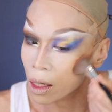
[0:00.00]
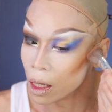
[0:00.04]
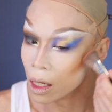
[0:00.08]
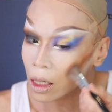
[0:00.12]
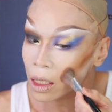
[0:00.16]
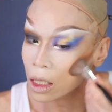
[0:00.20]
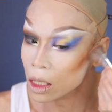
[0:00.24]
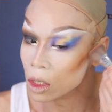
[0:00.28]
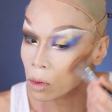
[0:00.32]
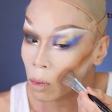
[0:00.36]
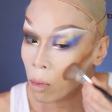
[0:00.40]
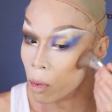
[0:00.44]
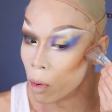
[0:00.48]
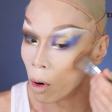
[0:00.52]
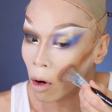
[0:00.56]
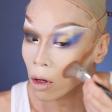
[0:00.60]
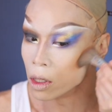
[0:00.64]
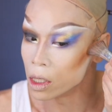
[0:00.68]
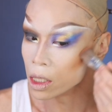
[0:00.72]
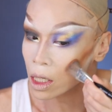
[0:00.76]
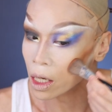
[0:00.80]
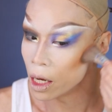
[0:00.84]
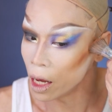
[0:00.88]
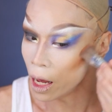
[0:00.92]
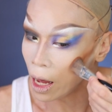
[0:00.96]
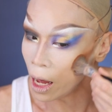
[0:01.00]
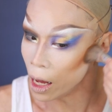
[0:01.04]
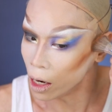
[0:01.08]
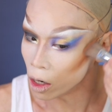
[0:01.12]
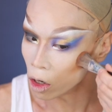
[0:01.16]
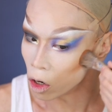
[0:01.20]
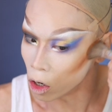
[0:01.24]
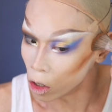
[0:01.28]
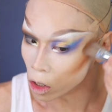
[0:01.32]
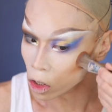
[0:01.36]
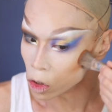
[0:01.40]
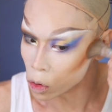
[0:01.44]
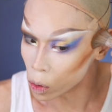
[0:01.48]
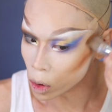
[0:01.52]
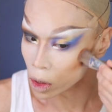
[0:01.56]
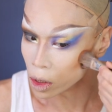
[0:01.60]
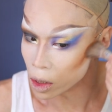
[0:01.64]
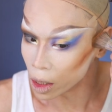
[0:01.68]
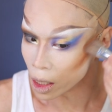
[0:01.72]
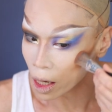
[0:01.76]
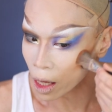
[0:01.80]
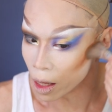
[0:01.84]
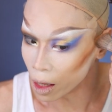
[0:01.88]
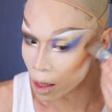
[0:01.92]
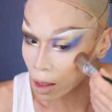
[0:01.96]
If it's bronzer and contour
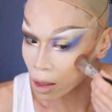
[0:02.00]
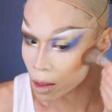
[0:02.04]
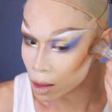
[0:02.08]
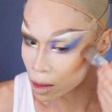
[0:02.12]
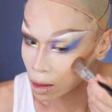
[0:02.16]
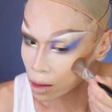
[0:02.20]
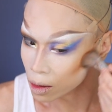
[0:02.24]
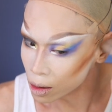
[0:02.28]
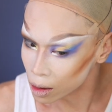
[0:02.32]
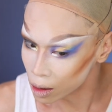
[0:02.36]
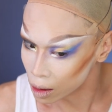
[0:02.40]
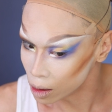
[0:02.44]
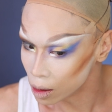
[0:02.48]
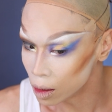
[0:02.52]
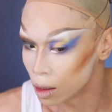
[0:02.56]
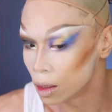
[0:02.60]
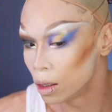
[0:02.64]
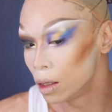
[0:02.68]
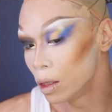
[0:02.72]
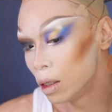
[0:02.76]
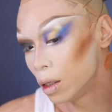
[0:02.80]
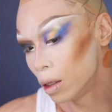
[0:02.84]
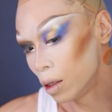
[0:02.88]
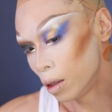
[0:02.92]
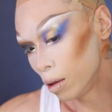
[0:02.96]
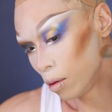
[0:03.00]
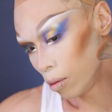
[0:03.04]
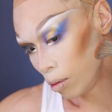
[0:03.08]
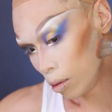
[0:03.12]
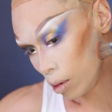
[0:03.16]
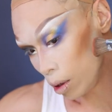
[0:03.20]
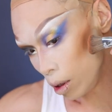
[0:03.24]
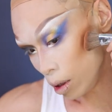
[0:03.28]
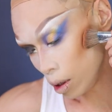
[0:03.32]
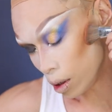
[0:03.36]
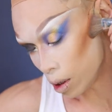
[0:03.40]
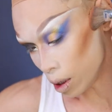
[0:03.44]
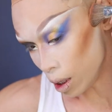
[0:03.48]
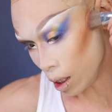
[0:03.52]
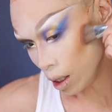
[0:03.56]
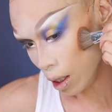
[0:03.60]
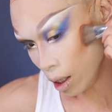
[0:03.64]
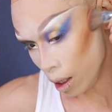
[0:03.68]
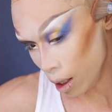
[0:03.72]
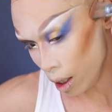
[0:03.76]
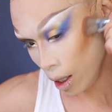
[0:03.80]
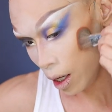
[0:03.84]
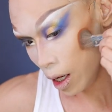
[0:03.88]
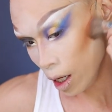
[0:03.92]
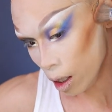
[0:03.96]
together. It's a
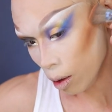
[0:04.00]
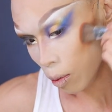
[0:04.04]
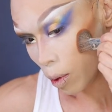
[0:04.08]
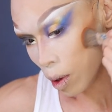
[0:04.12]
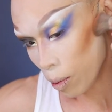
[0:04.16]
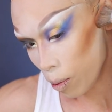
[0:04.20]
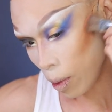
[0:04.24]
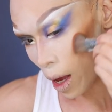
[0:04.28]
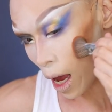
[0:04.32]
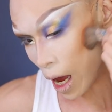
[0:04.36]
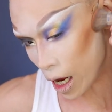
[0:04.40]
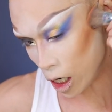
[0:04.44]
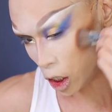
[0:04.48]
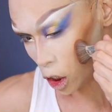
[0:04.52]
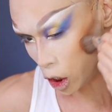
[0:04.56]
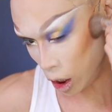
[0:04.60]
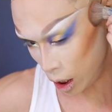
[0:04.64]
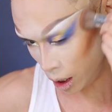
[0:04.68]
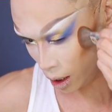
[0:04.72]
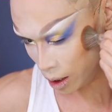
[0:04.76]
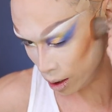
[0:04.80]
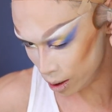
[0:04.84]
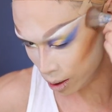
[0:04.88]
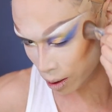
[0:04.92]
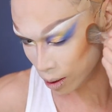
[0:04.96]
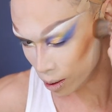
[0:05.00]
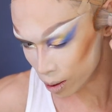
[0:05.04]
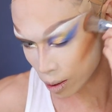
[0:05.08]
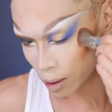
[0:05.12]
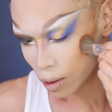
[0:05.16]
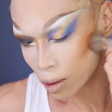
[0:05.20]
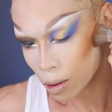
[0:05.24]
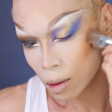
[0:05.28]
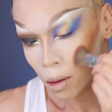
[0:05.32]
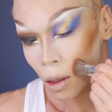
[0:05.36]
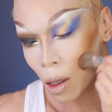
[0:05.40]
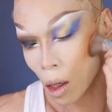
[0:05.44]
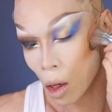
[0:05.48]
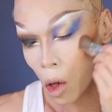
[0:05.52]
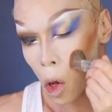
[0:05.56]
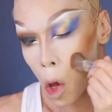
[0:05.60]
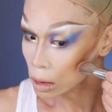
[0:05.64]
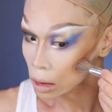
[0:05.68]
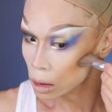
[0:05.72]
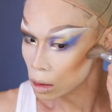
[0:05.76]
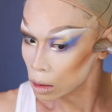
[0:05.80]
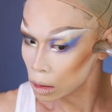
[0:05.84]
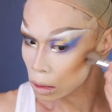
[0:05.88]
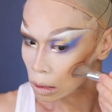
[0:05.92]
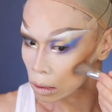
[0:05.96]
little bit patchy.
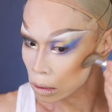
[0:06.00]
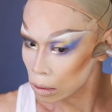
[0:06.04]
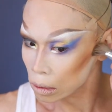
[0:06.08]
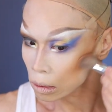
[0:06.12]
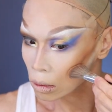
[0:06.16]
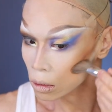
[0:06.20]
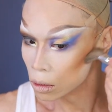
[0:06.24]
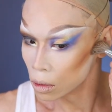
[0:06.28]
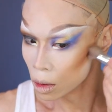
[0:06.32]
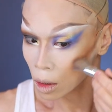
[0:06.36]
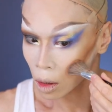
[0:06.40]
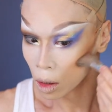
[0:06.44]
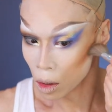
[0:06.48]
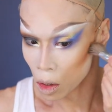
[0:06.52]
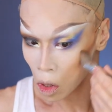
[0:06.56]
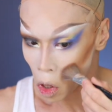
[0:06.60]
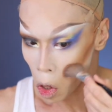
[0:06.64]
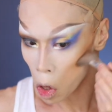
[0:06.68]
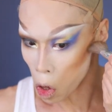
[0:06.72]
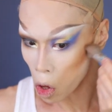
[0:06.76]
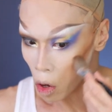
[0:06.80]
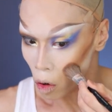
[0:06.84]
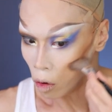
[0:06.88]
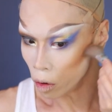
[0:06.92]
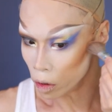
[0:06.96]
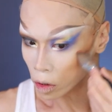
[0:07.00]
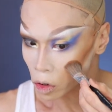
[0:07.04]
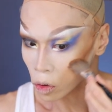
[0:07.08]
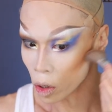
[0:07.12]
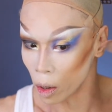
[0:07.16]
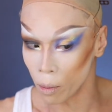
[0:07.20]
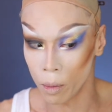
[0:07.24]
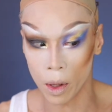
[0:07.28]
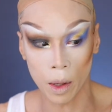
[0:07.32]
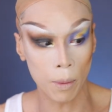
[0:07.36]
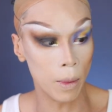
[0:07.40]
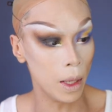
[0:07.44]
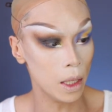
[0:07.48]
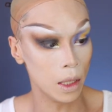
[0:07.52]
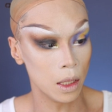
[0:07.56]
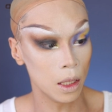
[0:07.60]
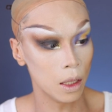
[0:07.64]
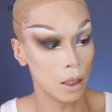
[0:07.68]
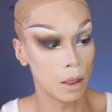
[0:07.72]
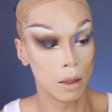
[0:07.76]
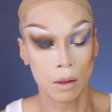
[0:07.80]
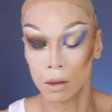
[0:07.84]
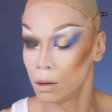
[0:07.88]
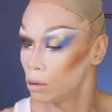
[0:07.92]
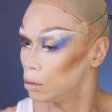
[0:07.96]
Oh, it's quite
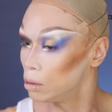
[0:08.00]
pigmented.